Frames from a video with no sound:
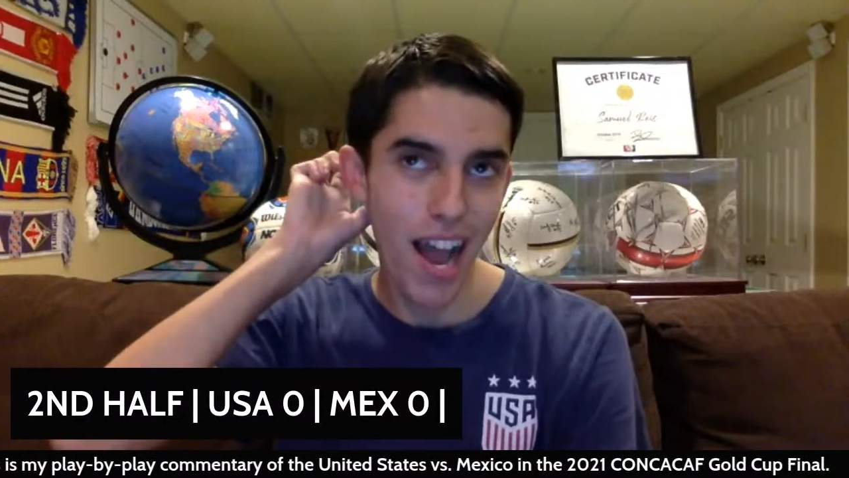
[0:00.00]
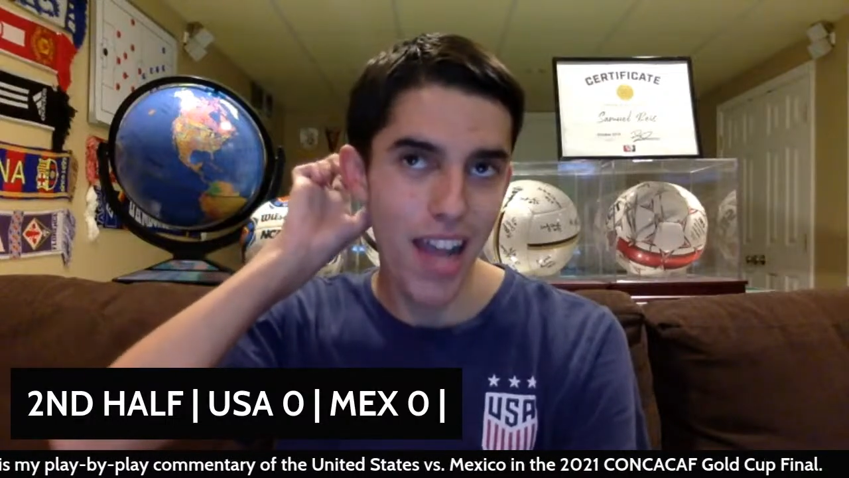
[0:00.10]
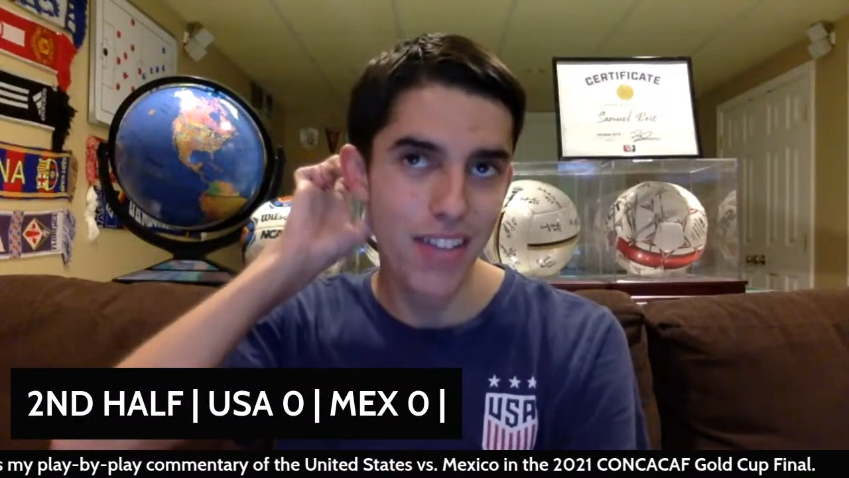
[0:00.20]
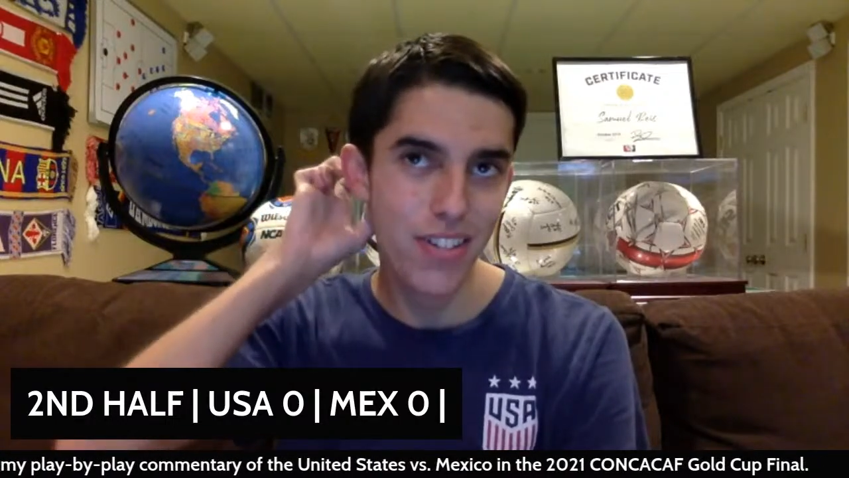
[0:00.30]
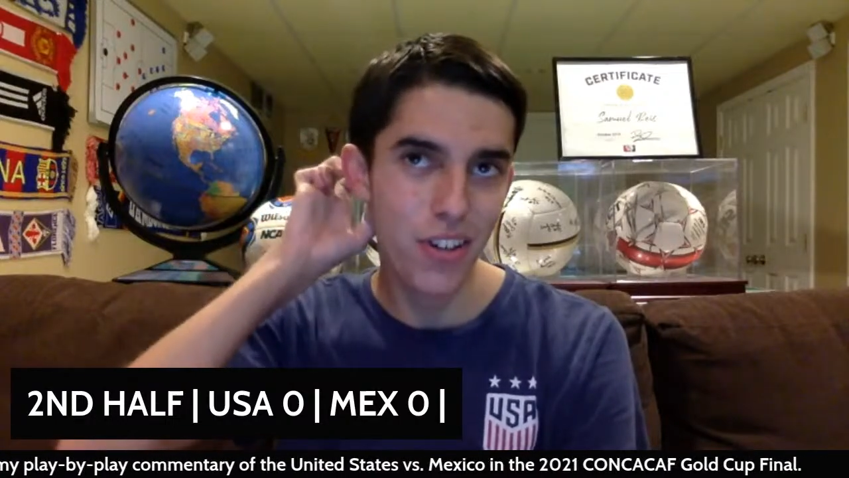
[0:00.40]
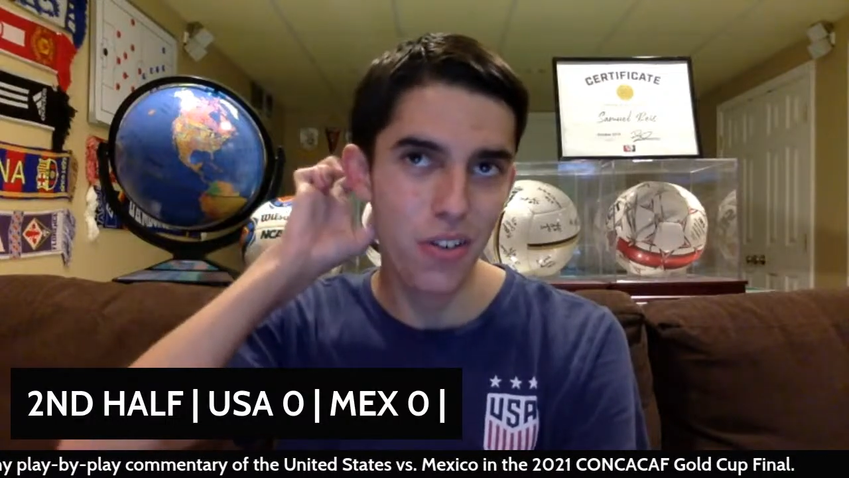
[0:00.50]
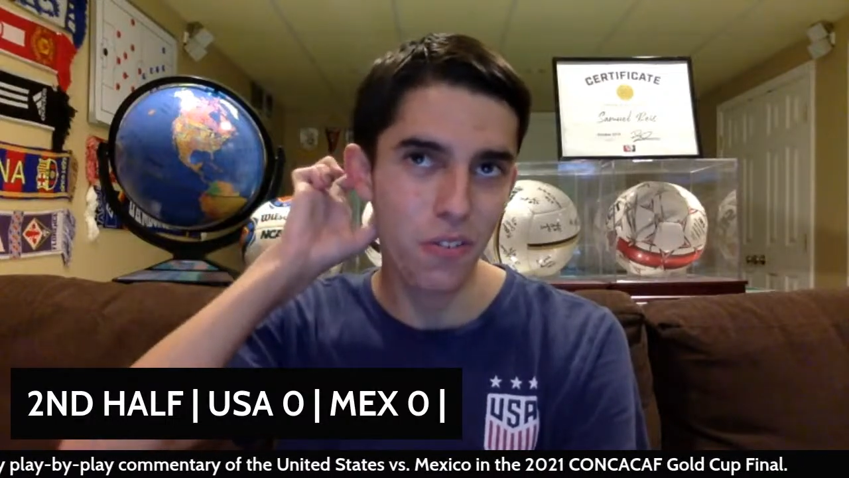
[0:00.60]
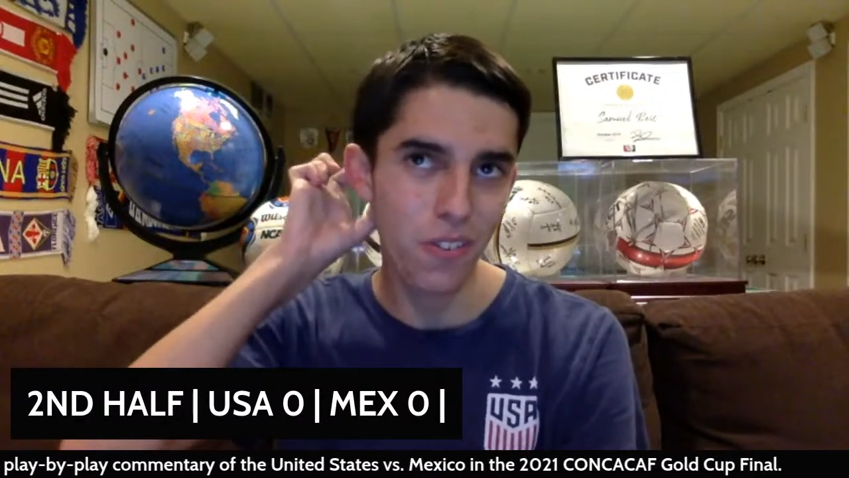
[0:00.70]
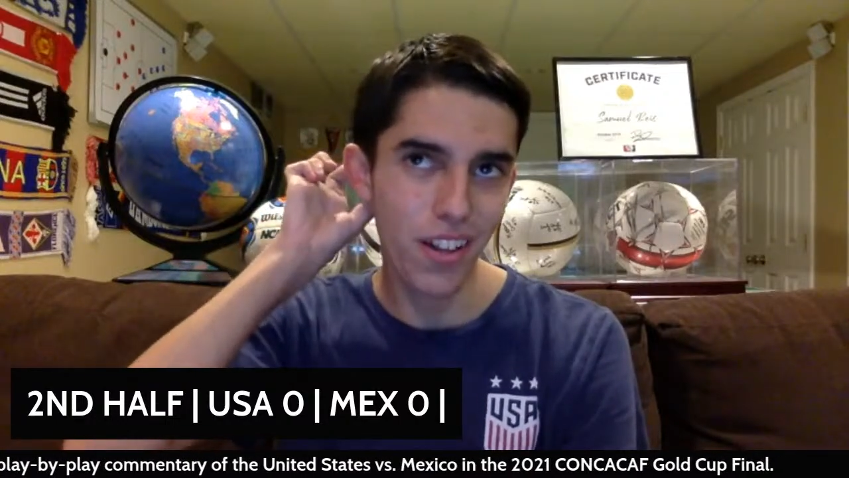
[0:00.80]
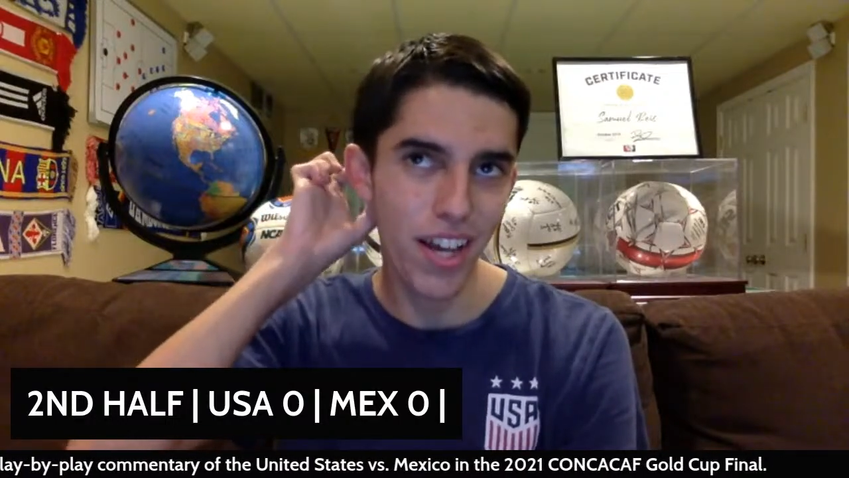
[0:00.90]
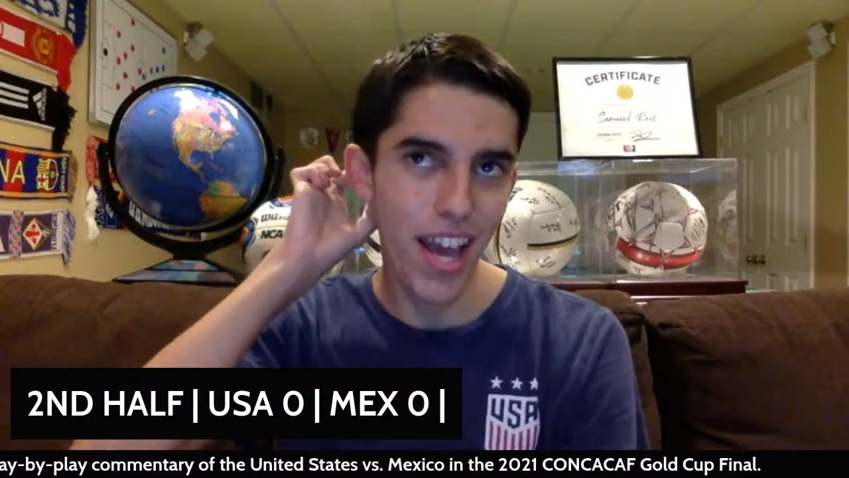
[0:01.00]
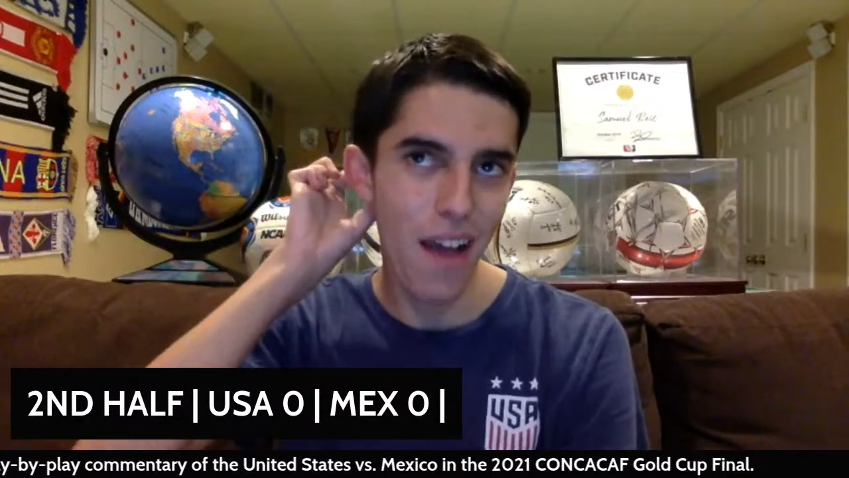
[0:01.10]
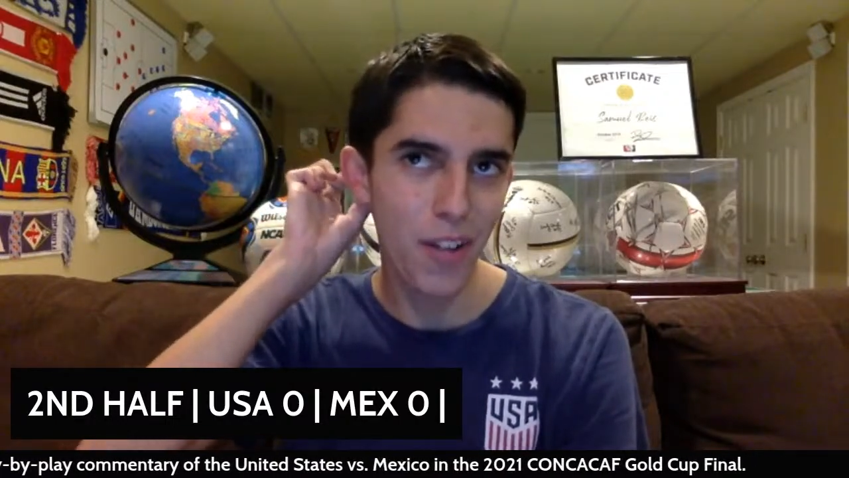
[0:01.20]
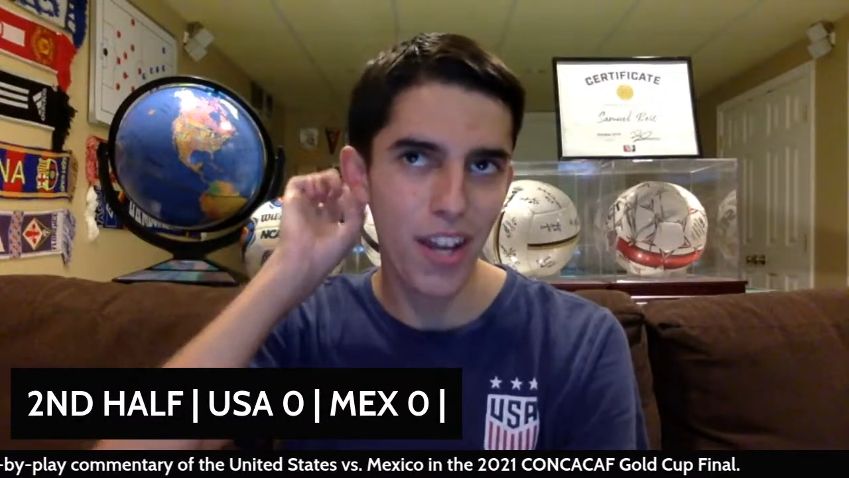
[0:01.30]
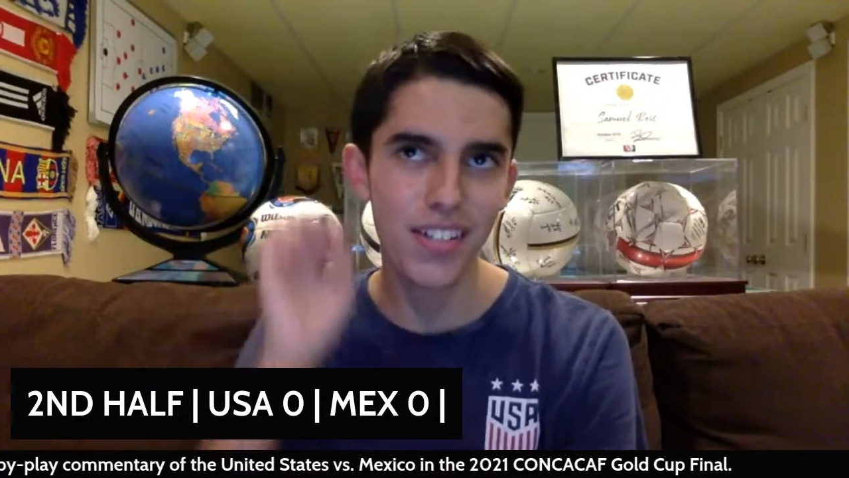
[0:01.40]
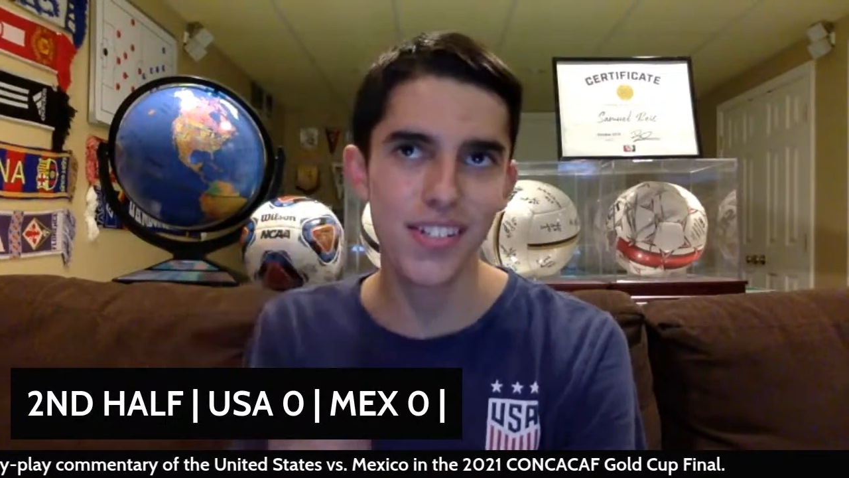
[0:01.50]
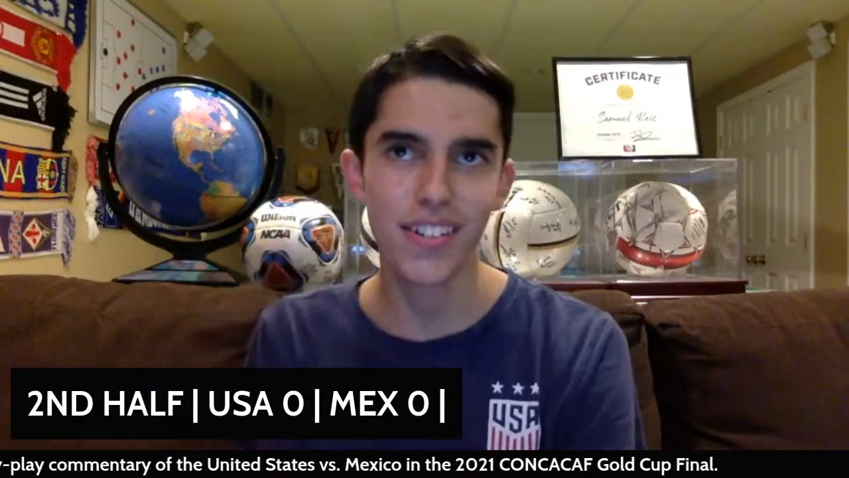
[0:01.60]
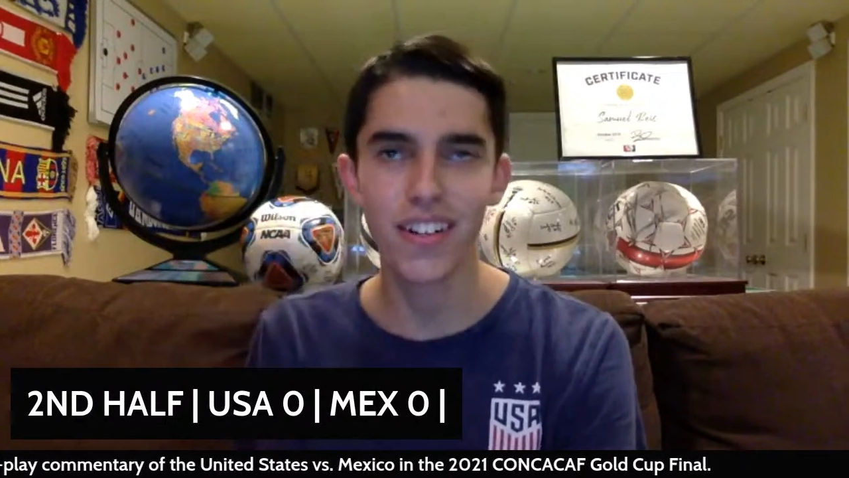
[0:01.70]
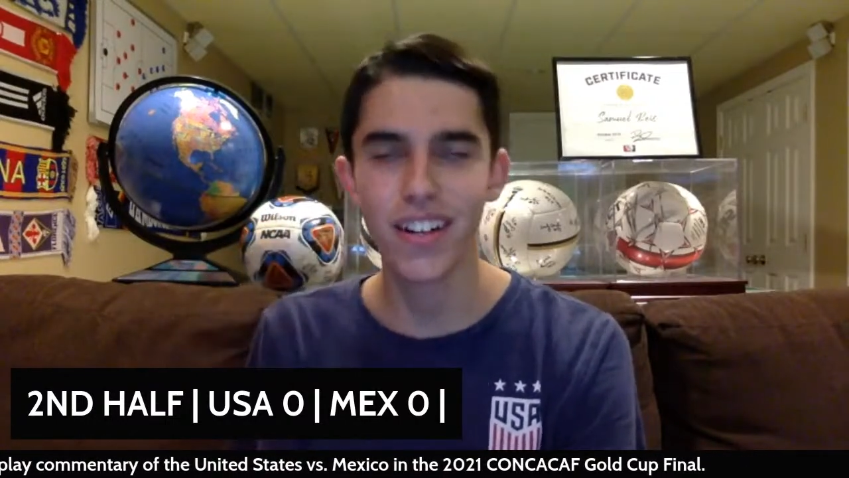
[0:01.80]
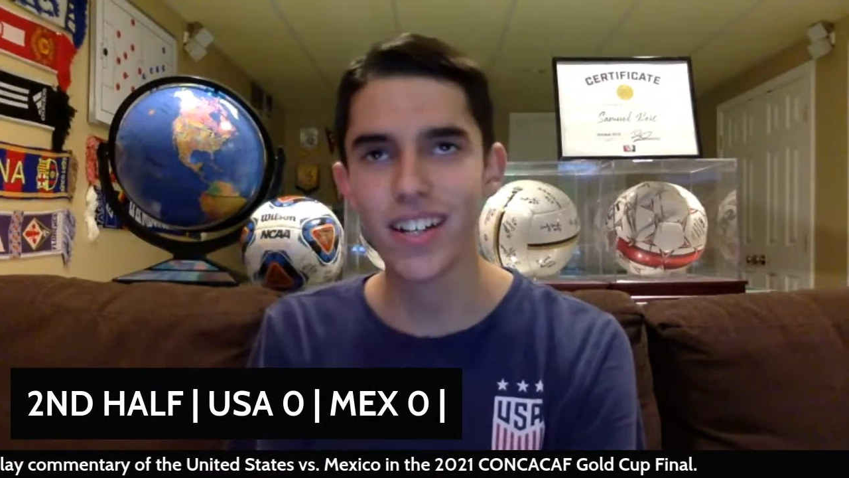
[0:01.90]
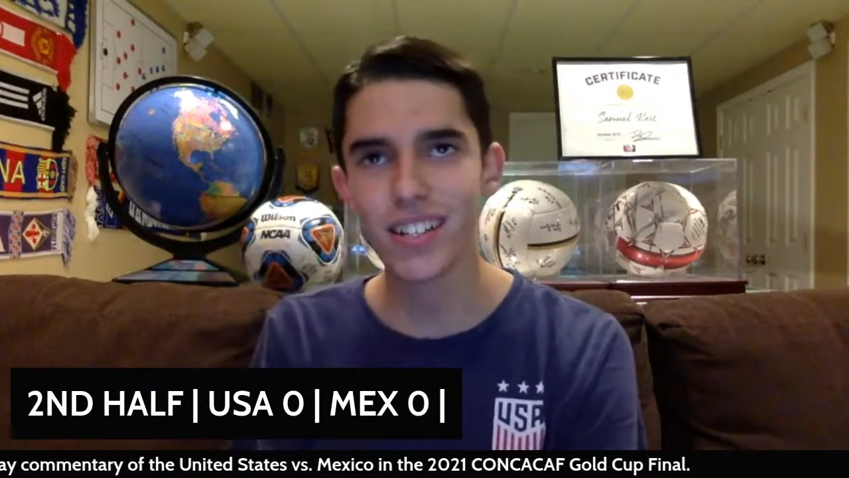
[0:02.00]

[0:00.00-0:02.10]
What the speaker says: I don't really have an answer.